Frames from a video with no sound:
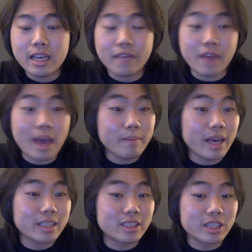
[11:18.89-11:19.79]
If
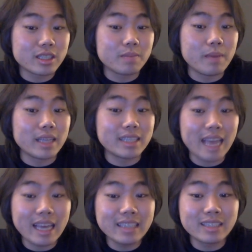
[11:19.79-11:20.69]
MX just
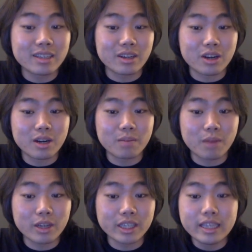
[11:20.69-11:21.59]
maintains their current
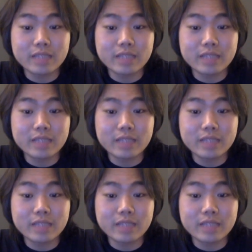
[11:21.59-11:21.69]
market,